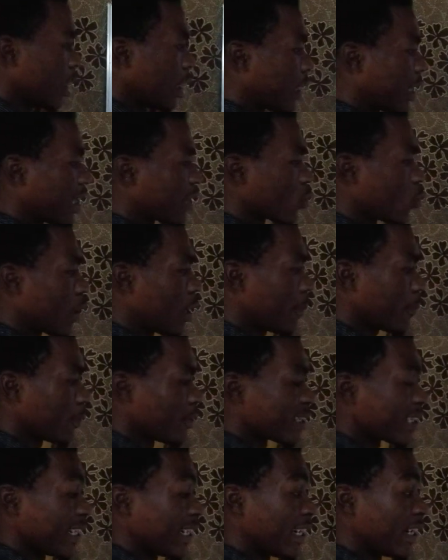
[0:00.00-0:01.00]
That's 1
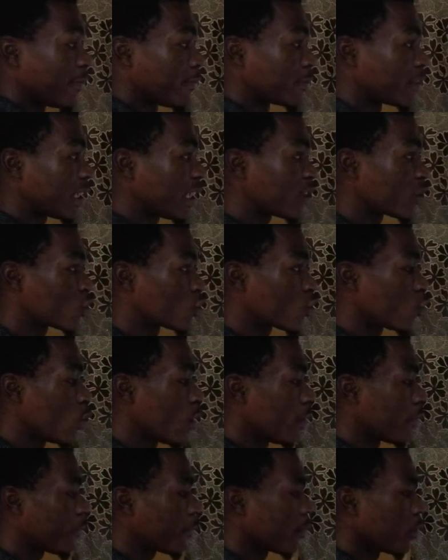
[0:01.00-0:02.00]
plus 11. That's
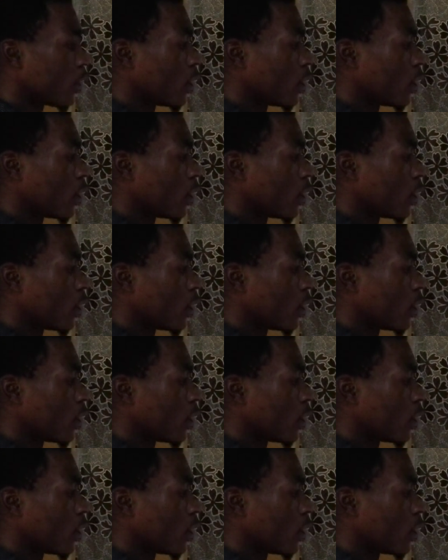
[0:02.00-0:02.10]
12.